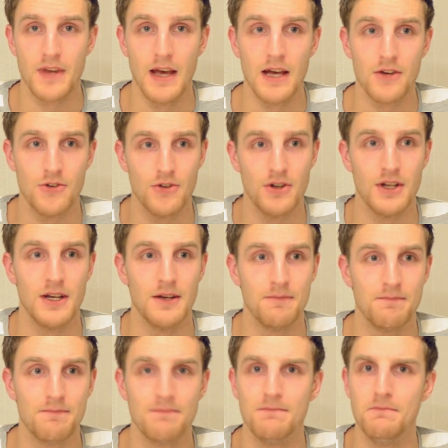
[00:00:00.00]
actually
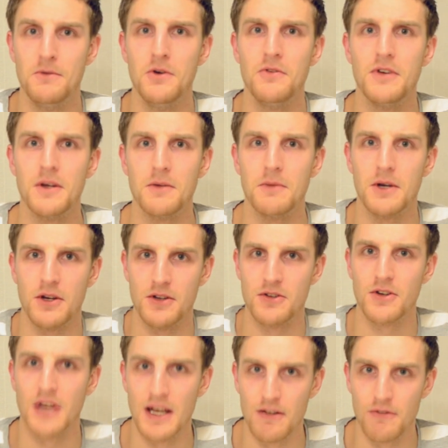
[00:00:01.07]
moving, because
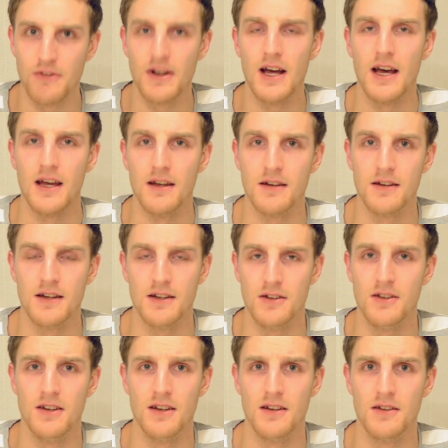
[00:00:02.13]
you can't fly
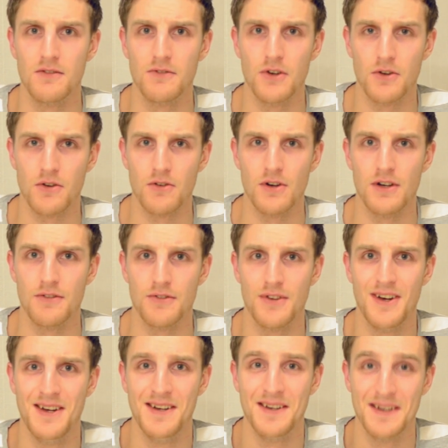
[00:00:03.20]
and photograph.
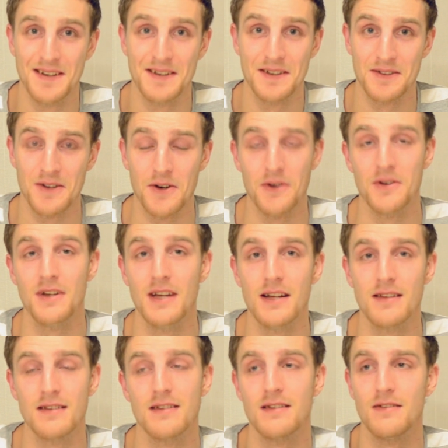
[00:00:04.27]
So
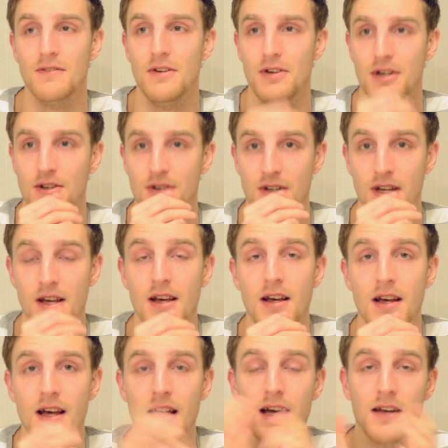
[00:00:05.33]
that's very good.
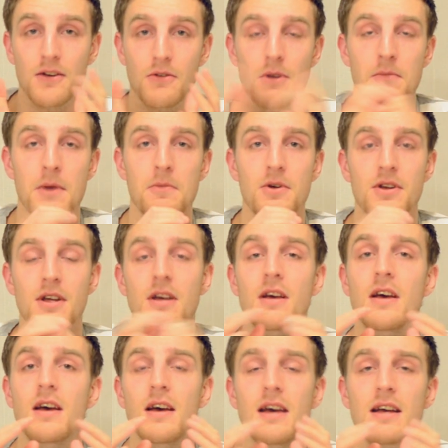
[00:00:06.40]
And remember that
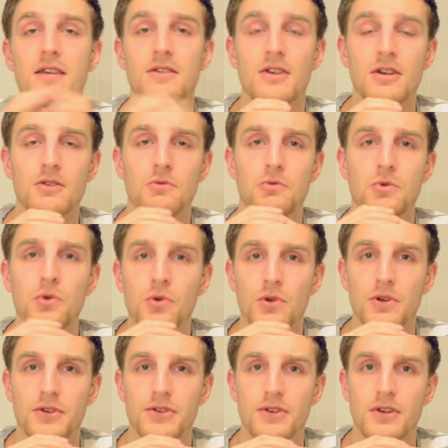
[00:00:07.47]
it's not
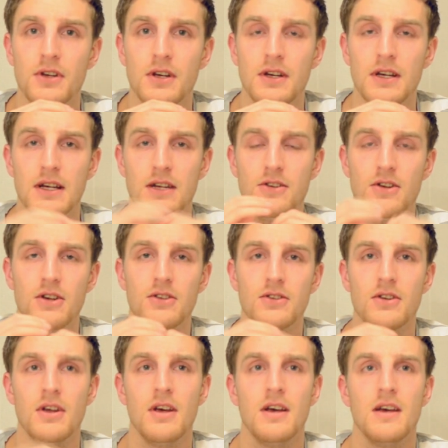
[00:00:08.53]
rules, it's
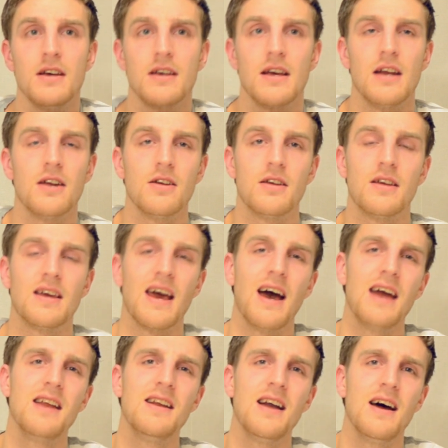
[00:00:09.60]
just kind of
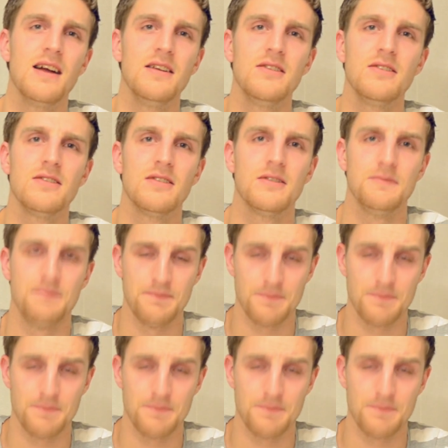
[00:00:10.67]
guidelines,